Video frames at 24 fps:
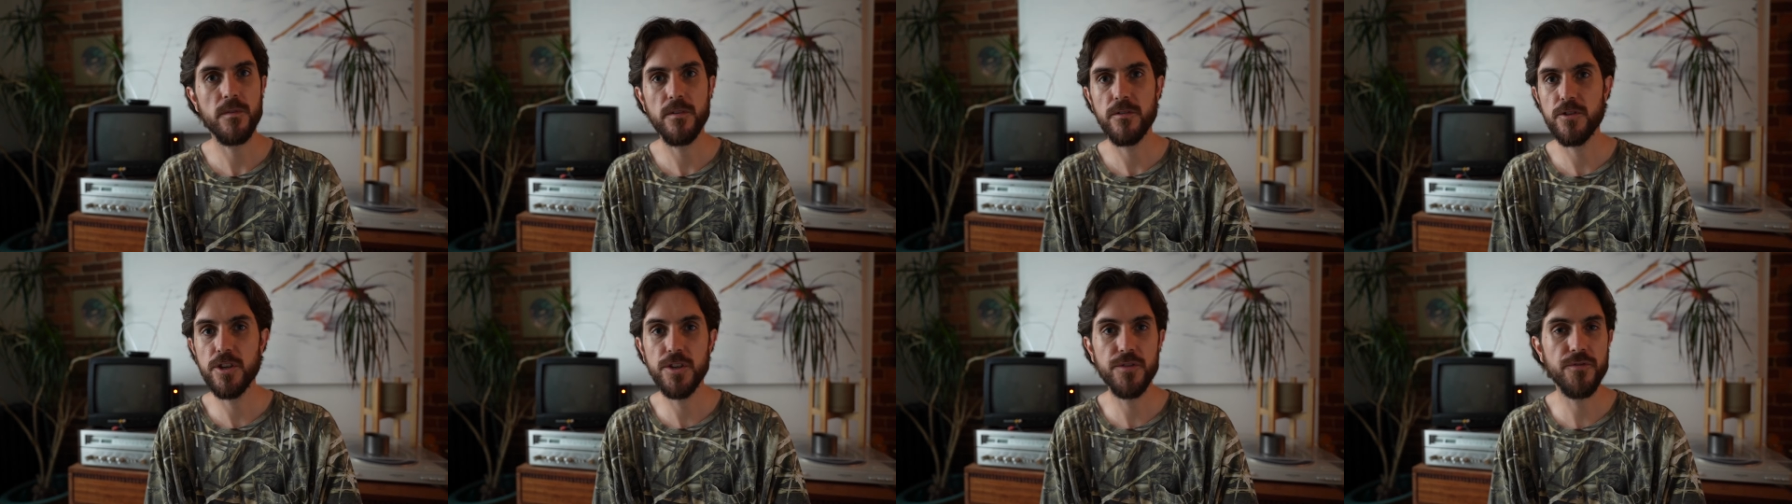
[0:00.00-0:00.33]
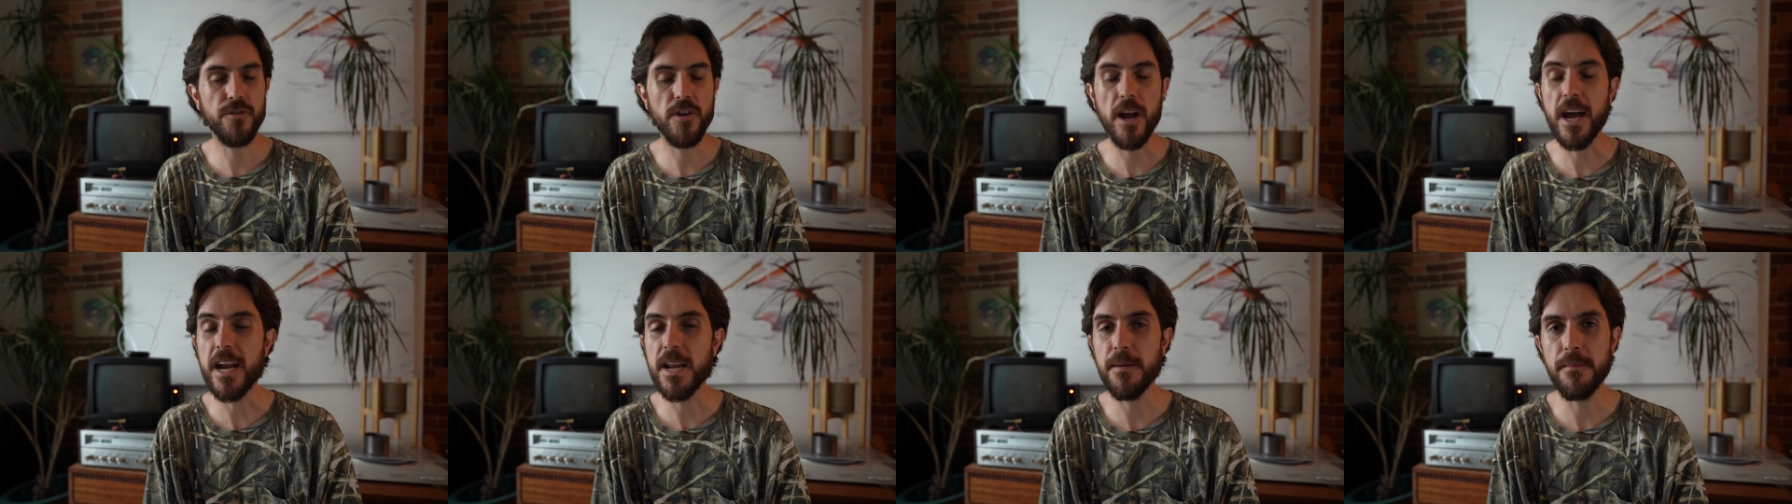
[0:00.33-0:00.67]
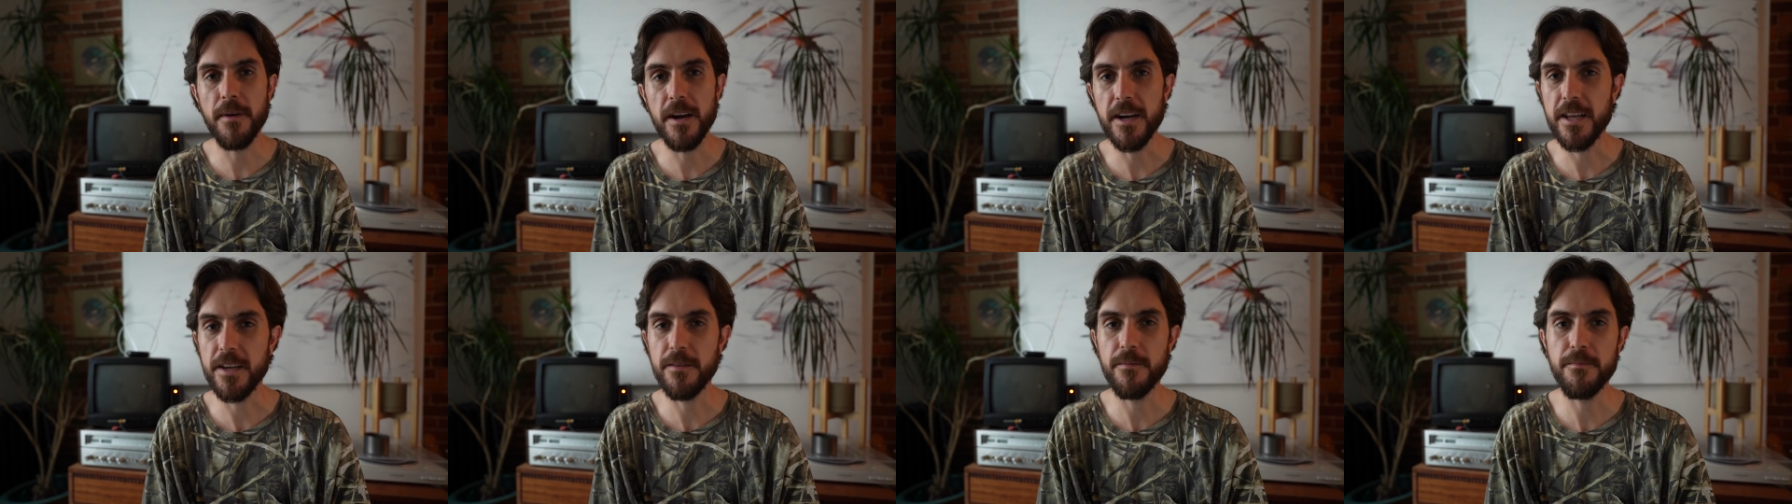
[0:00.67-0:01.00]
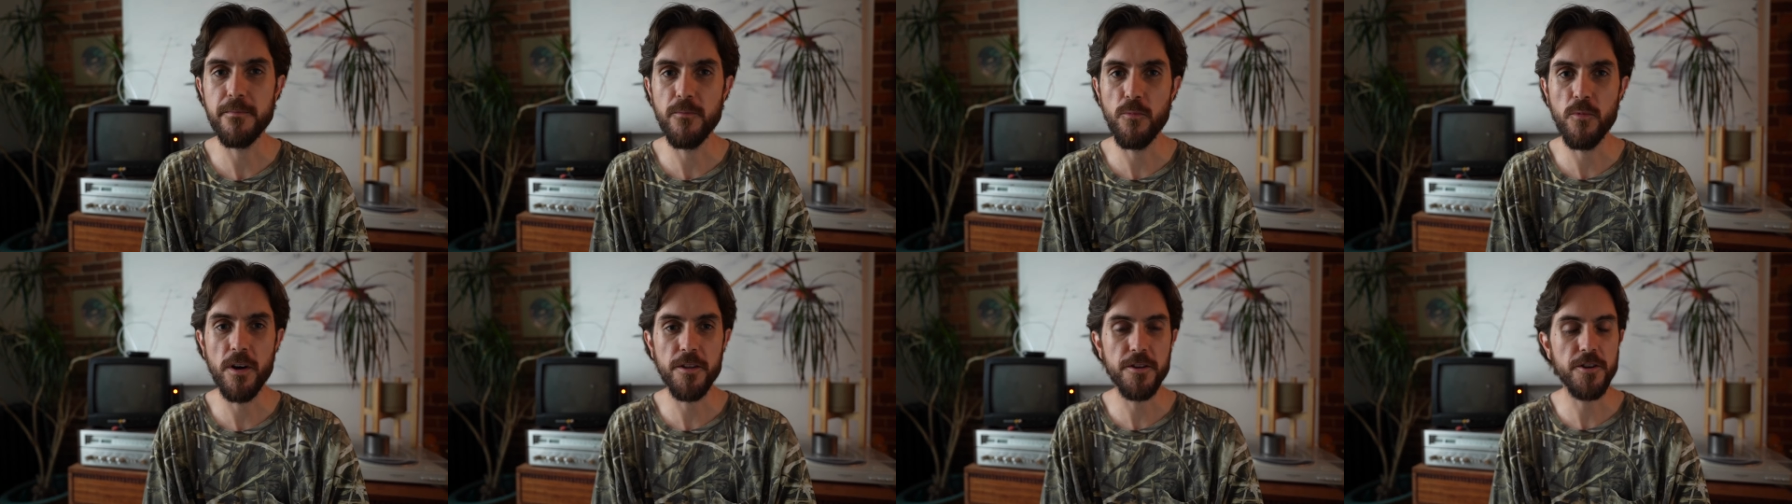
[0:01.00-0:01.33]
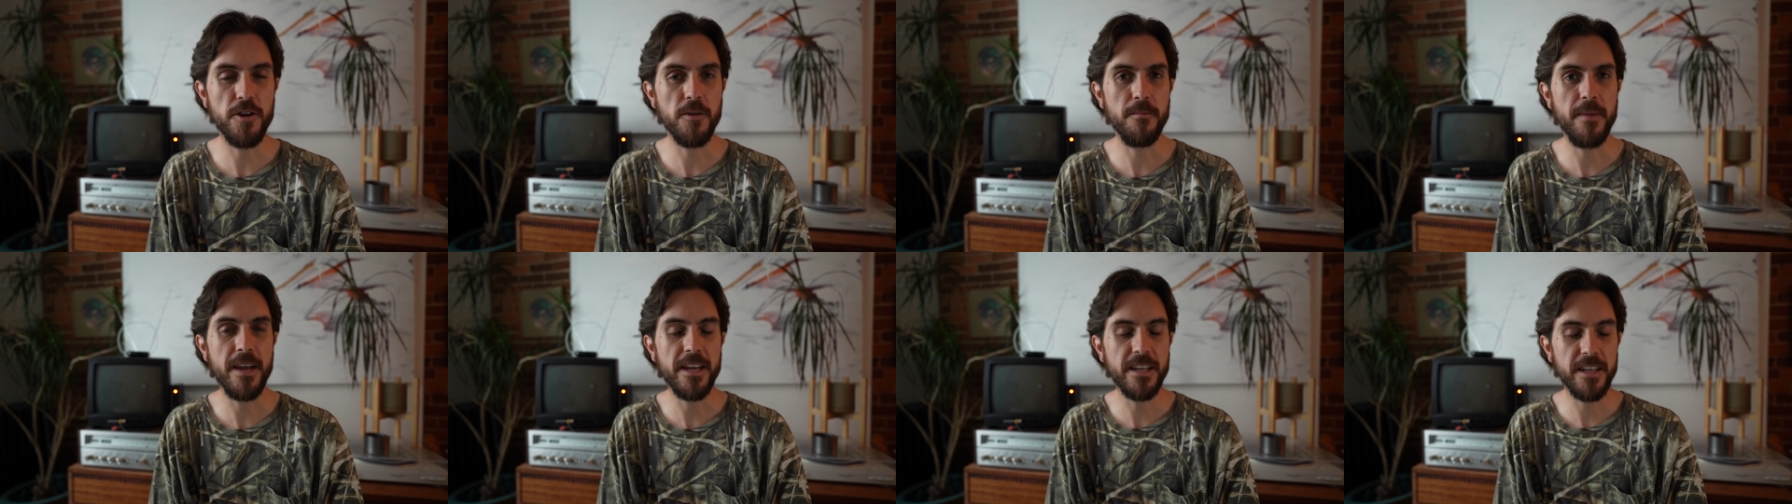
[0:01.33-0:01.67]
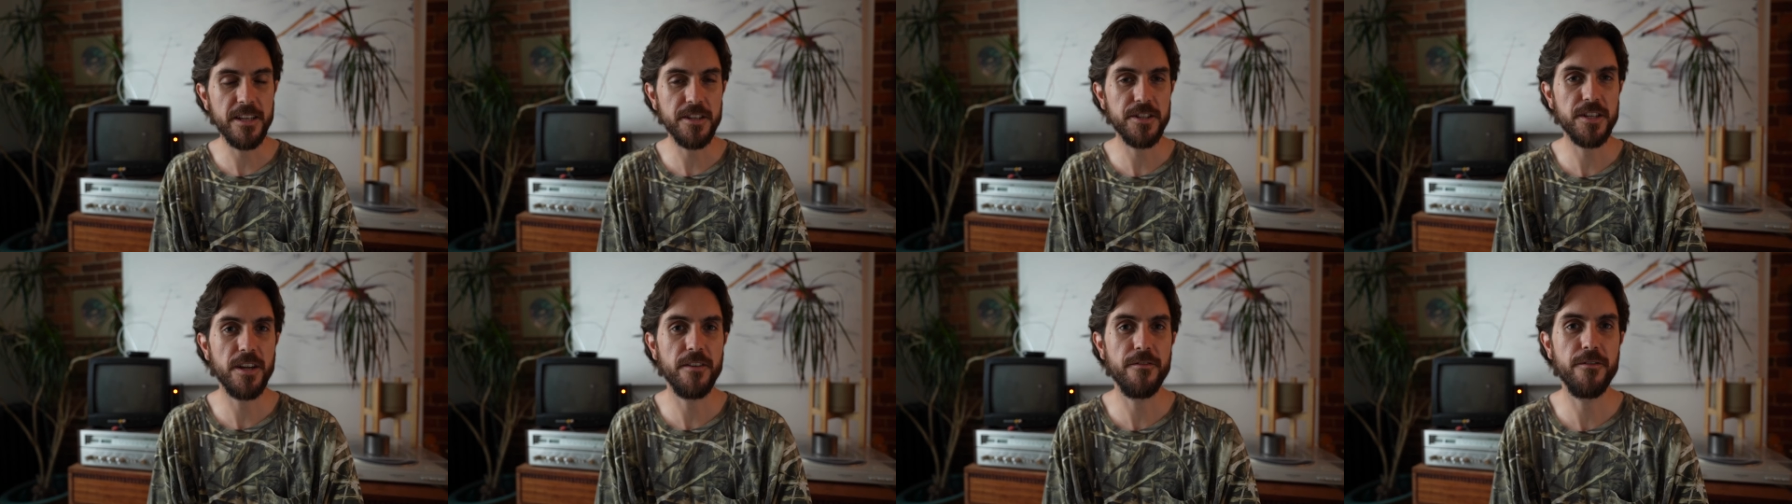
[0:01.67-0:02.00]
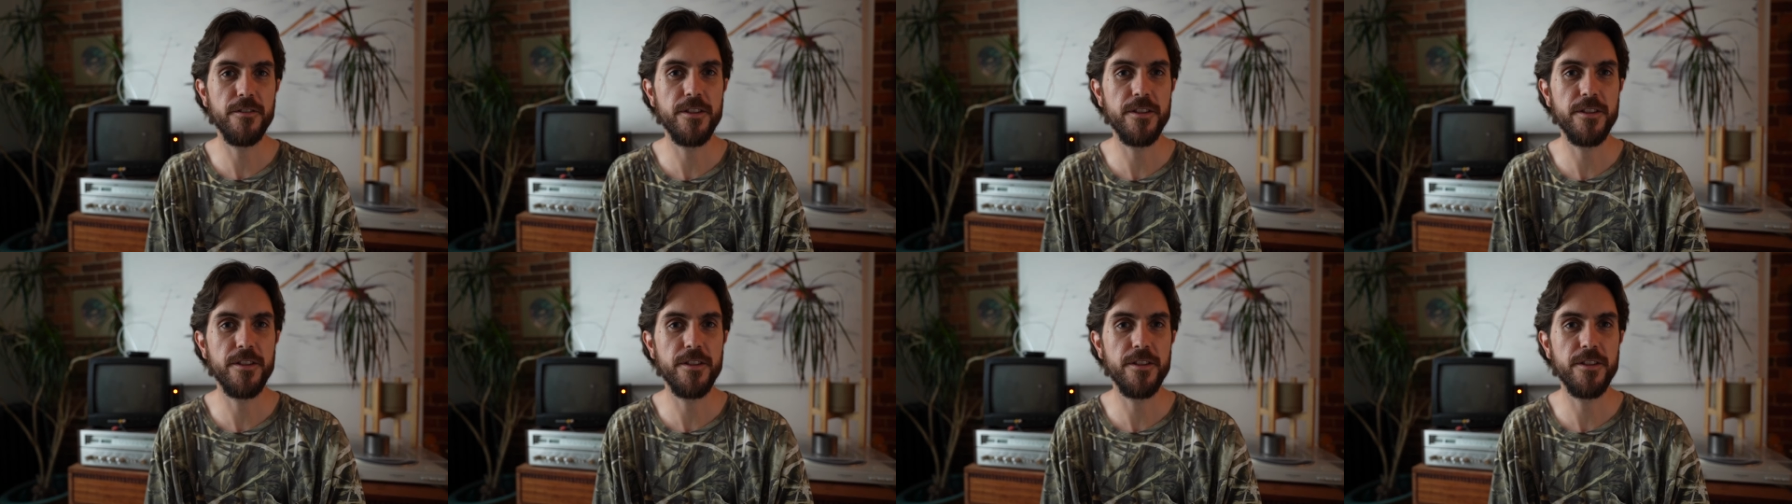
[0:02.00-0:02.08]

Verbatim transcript: just for anybody, whether you're making stuff